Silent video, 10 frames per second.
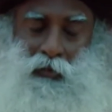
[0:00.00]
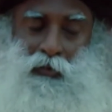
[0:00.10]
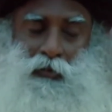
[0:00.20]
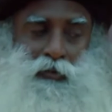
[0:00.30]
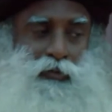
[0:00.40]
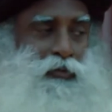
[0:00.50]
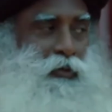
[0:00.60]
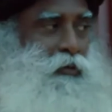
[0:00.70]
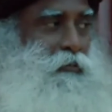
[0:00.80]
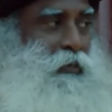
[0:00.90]
You
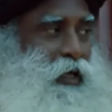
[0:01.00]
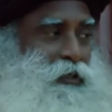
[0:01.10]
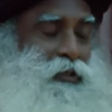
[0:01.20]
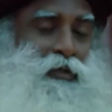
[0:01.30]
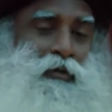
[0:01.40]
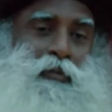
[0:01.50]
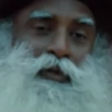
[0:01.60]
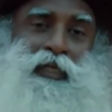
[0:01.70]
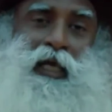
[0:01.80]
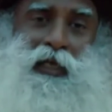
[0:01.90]
master your
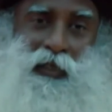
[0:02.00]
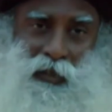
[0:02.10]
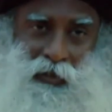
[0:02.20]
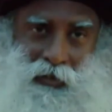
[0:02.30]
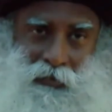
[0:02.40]
mortality.